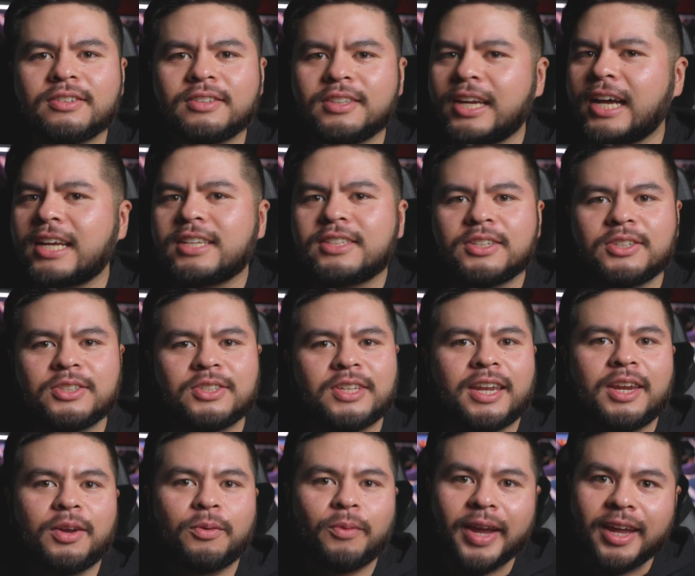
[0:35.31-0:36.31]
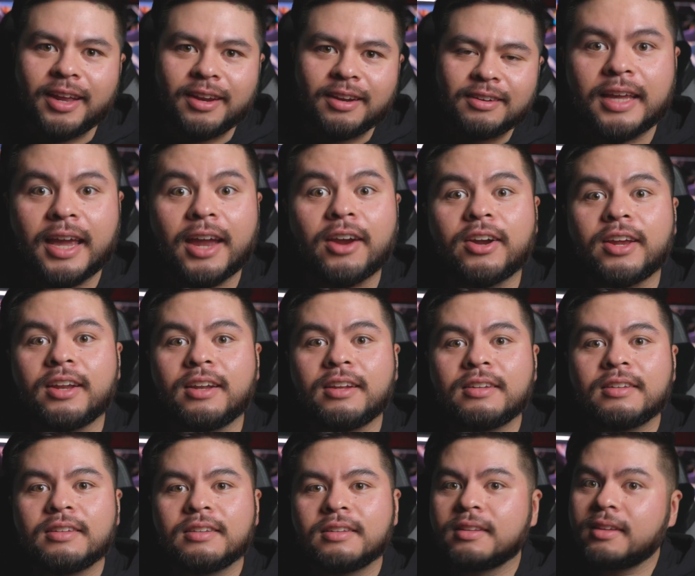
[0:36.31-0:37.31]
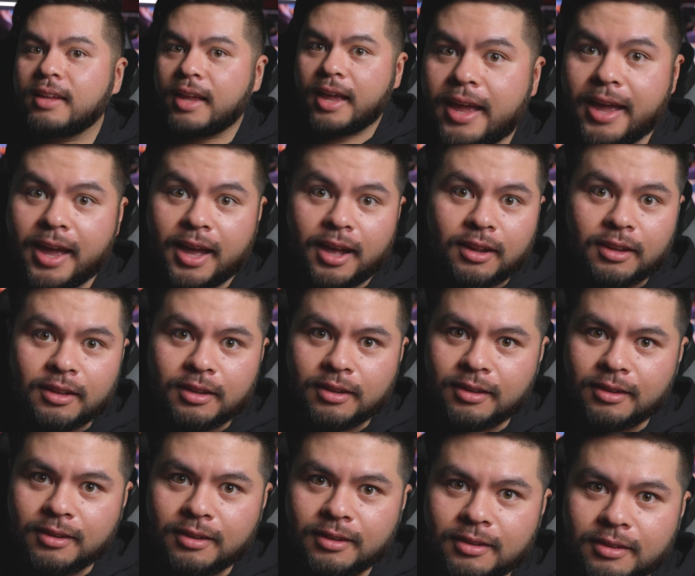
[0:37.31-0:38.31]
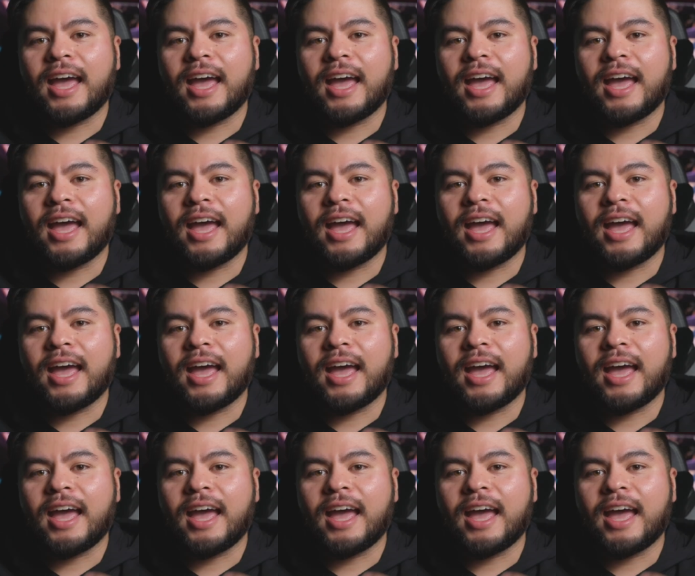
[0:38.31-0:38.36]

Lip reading: You guys lose any weight? Garrett, Alan.